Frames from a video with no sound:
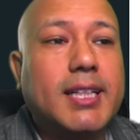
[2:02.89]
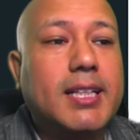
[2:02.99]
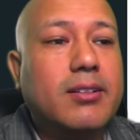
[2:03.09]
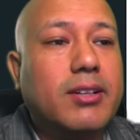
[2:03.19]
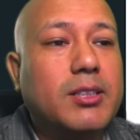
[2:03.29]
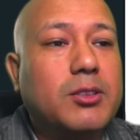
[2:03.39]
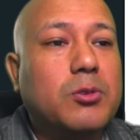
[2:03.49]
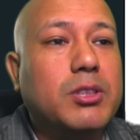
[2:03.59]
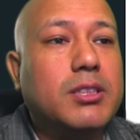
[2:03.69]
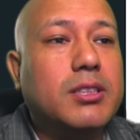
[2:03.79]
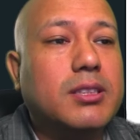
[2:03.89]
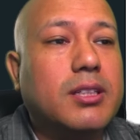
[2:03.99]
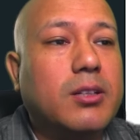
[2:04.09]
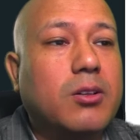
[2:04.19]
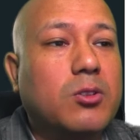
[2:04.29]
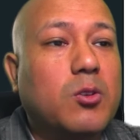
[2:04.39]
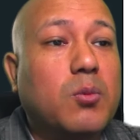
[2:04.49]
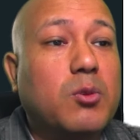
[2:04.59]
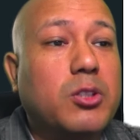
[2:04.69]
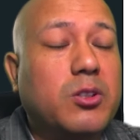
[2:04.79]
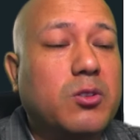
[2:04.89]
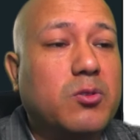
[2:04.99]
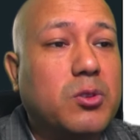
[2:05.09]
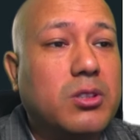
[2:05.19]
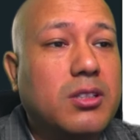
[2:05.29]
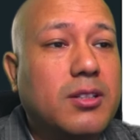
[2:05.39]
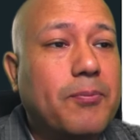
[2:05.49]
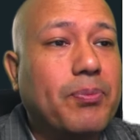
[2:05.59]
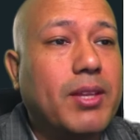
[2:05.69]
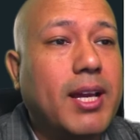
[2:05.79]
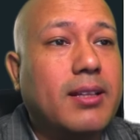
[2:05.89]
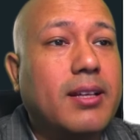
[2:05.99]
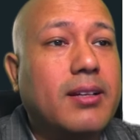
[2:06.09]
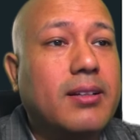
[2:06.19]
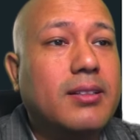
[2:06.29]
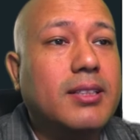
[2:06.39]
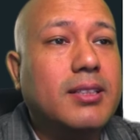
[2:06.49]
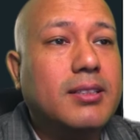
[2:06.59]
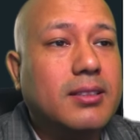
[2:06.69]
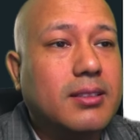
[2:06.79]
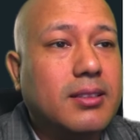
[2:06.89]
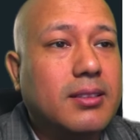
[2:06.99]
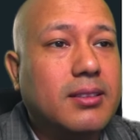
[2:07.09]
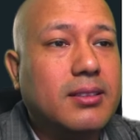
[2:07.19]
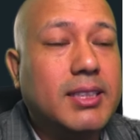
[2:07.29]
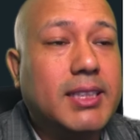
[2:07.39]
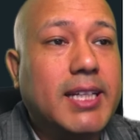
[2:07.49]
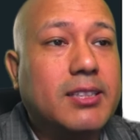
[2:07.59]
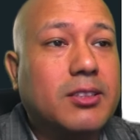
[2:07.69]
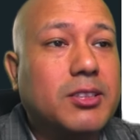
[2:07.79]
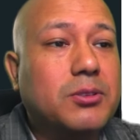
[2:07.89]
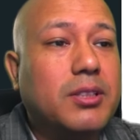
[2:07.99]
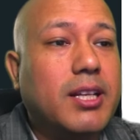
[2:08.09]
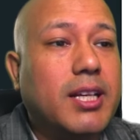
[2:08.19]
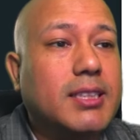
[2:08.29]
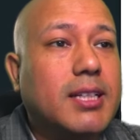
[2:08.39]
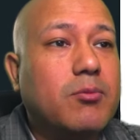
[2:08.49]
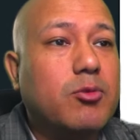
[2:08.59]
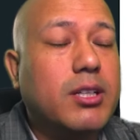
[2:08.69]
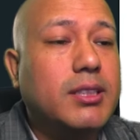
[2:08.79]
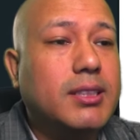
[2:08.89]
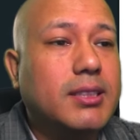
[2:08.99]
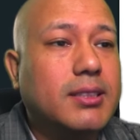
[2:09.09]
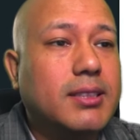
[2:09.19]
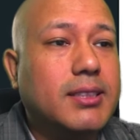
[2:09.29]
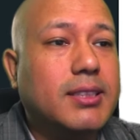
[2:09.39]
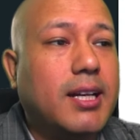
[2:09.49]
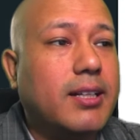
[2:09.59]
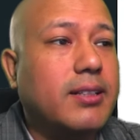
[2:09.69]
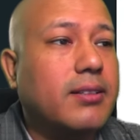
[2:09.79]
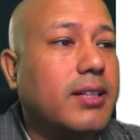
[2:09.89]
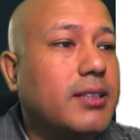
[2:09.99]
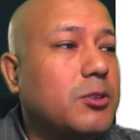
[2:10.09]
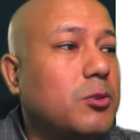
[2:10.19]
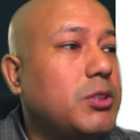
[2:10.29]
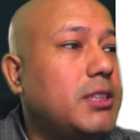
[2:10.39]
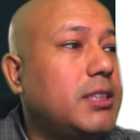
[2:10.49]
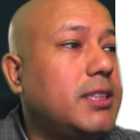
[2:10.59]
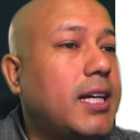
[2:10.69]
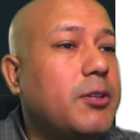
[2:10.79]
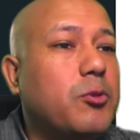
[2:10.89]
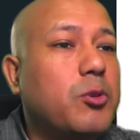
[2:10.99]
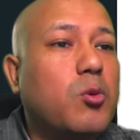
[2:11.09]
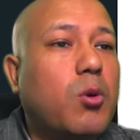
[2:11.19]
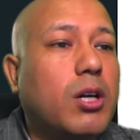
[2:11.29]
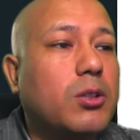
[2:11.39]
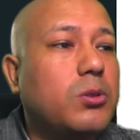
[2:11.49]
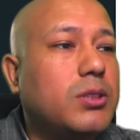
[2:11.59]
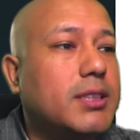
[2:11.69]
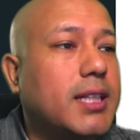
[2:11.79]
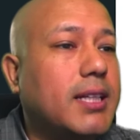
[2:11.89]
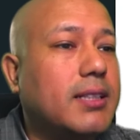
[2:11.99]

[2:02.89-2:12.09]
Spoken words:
right? So we just click on GoPro Hero 4 and then it takes us to the next step, where is design, right? So which design do you want to select?